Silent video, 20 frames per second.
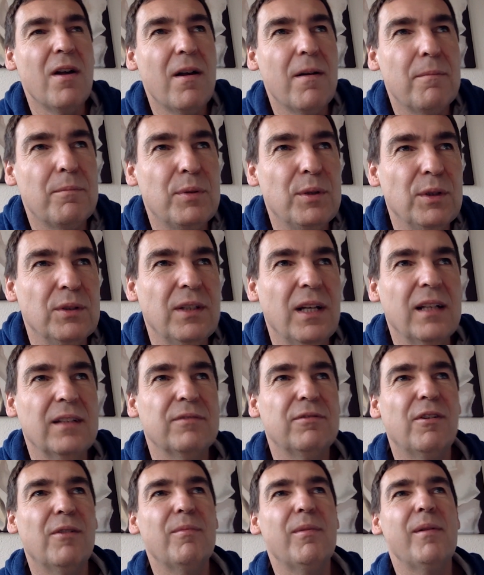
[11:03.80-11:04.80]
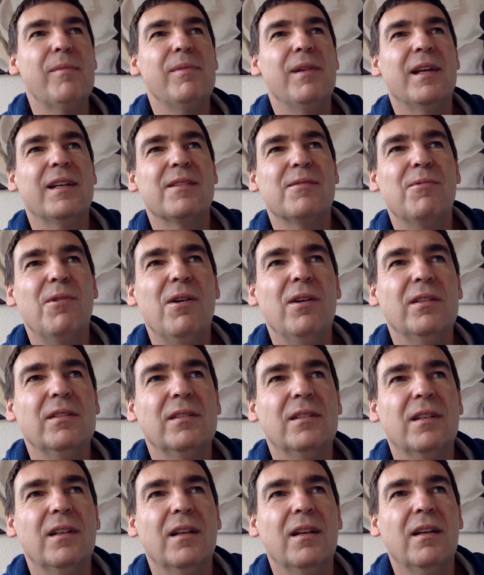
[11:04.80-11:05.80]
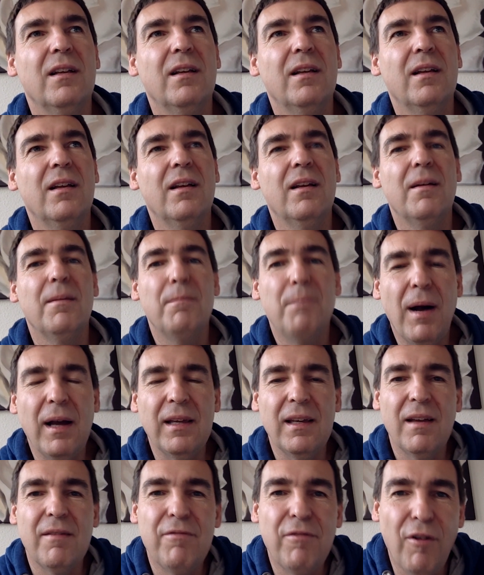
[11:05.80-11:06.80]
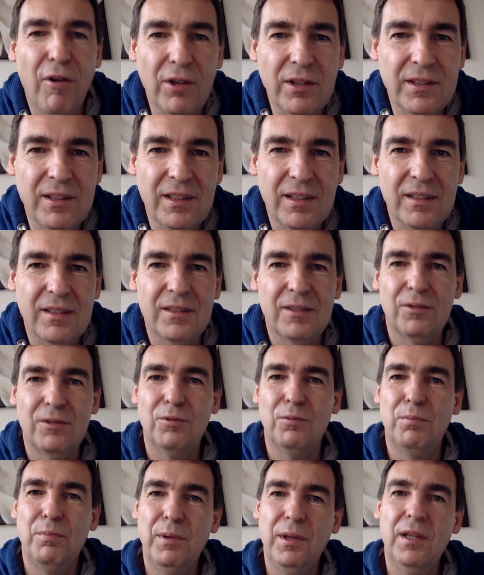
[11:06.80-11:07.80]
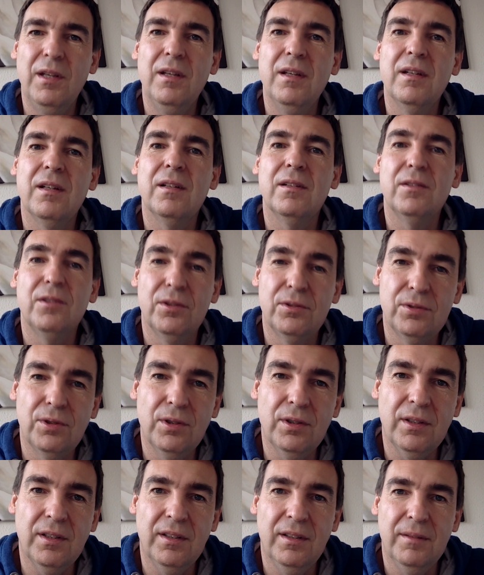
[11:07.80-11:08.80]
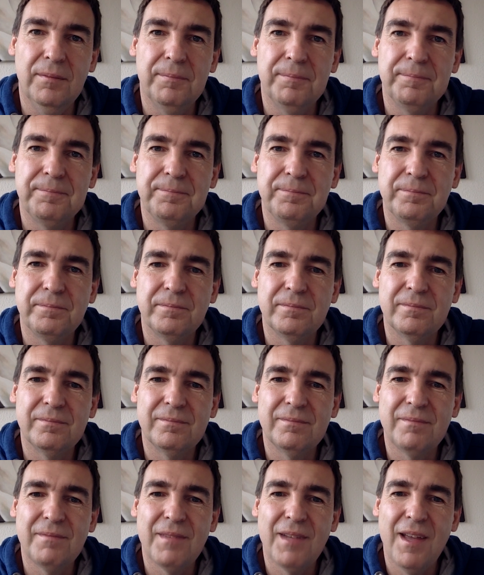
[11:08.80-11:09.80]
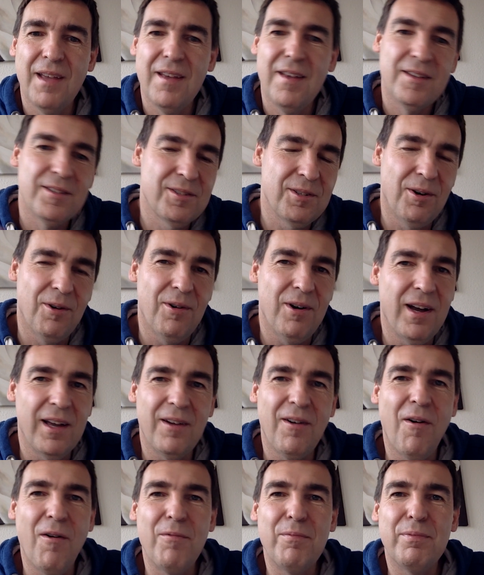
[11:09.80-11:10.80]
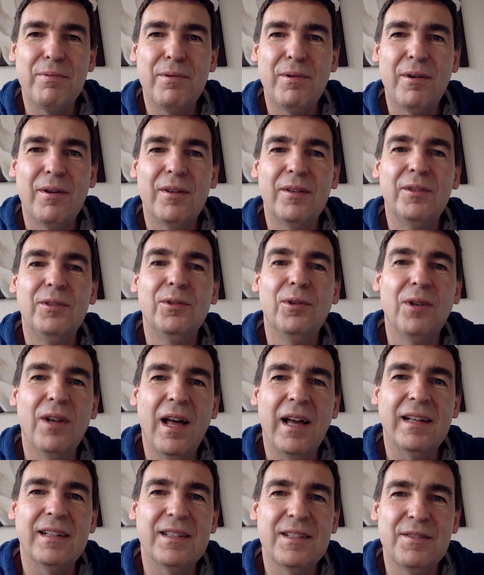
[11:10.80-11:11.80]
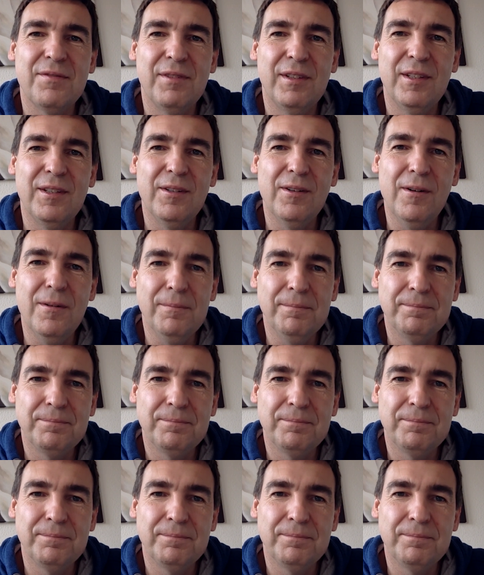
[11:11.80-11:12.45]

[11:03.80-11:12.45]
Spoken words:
protect from a black swan? By avoiding to be the turkey. So I hope you like this video.